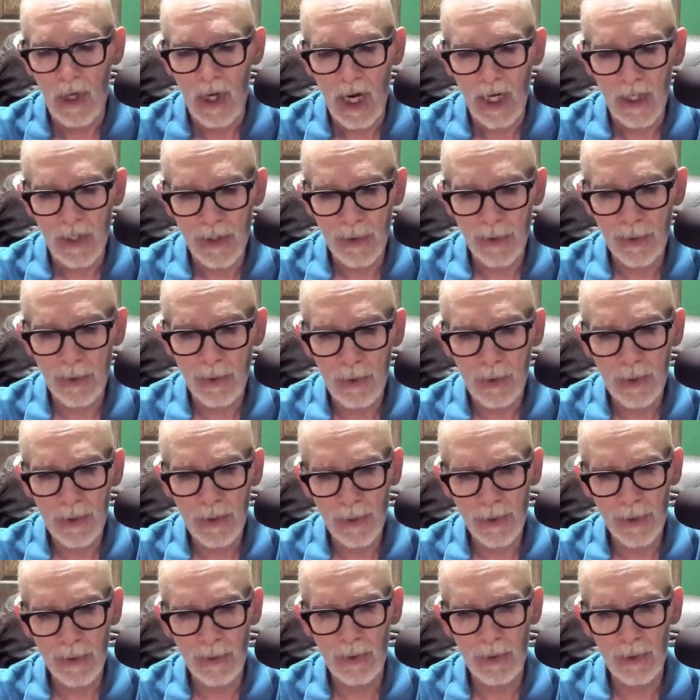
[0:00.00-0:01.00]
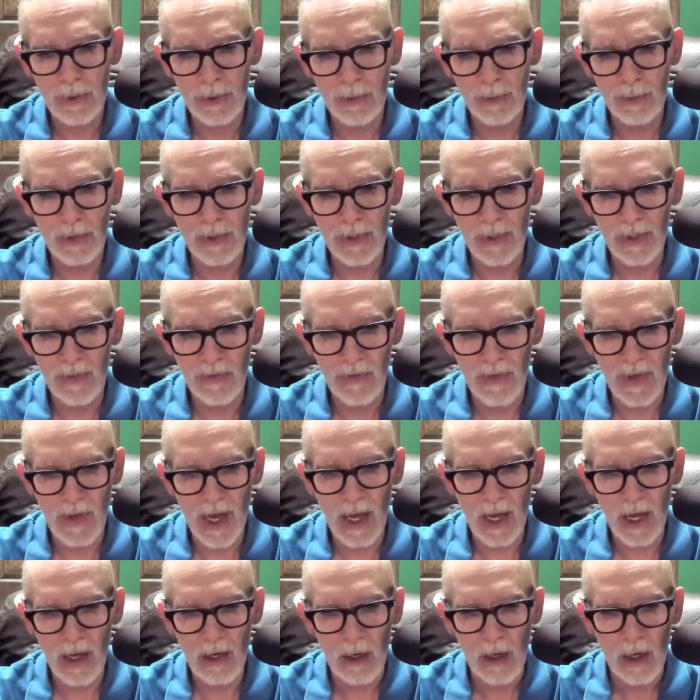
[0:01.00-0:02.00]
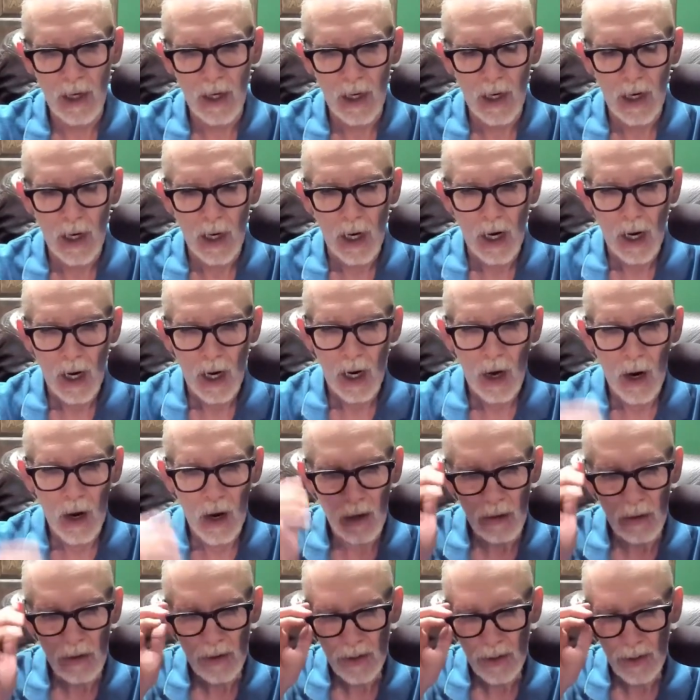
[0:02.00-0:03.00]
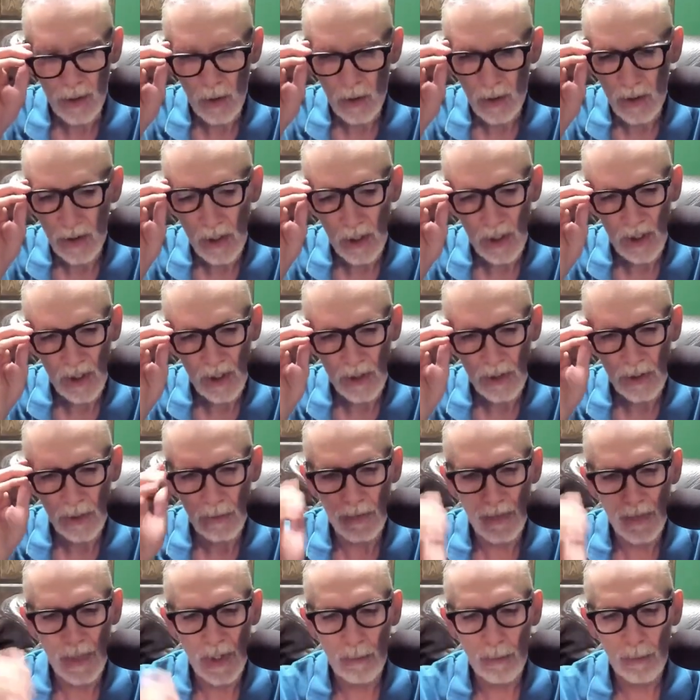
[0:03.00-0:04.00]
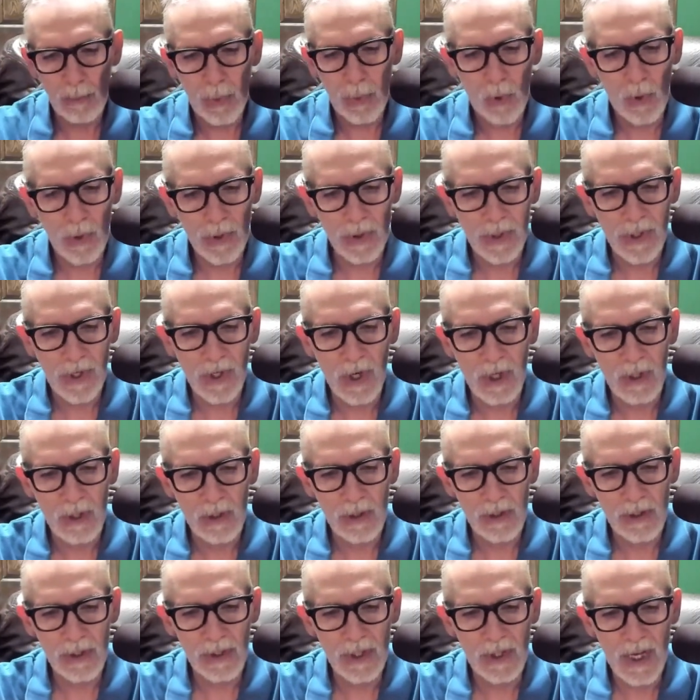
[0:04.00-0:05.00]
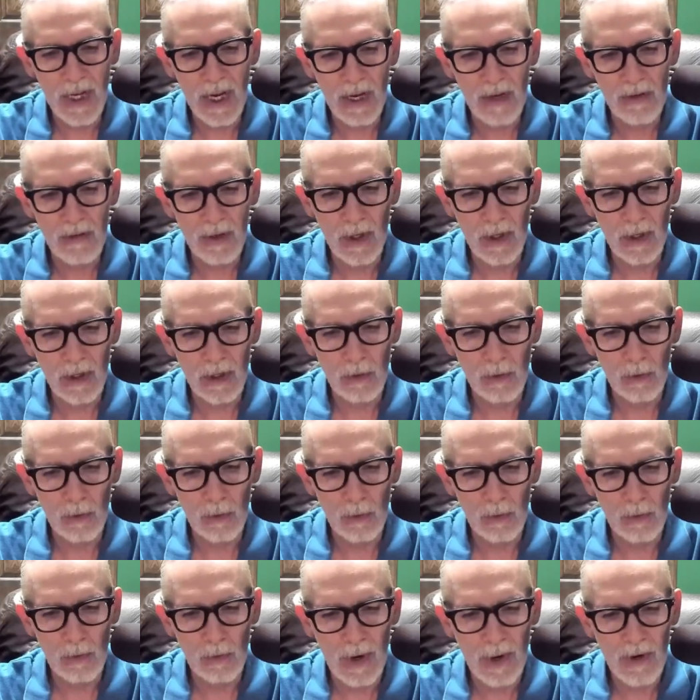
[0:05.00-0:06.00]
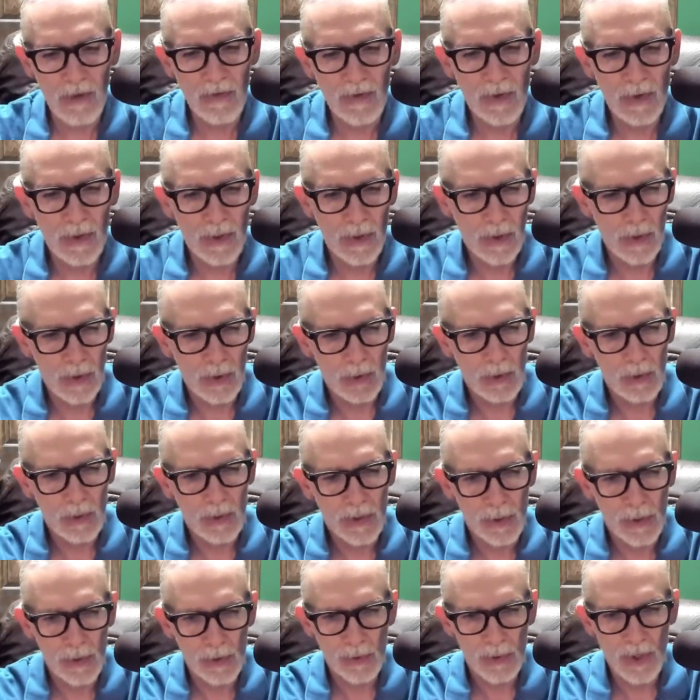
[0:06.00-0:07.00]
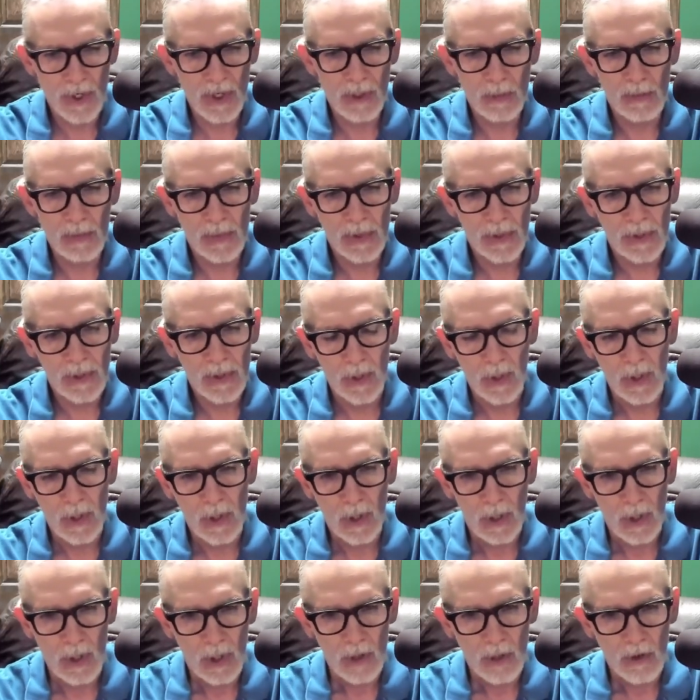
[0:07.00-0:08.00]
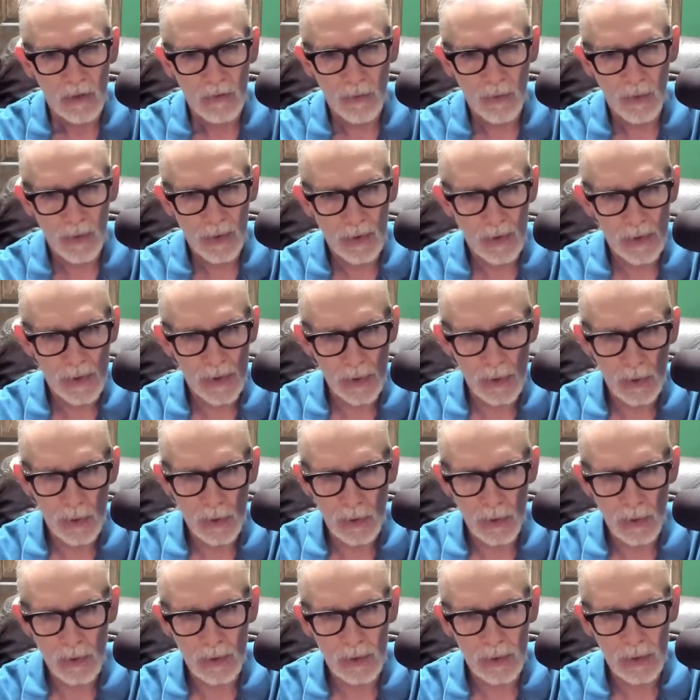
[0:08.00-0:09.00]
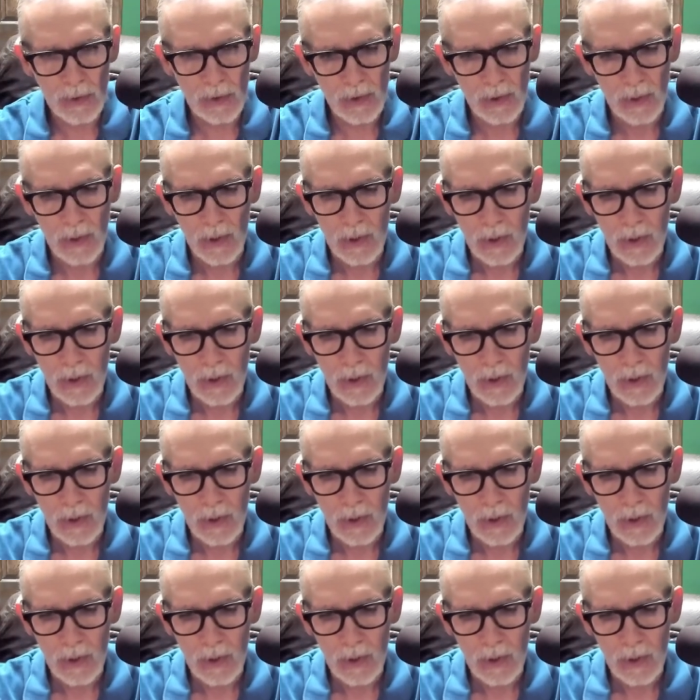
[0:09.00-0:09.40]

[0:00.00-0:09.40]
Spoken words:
I truly, truly believe that. Also, it's important to understand that the revenue streams for the schools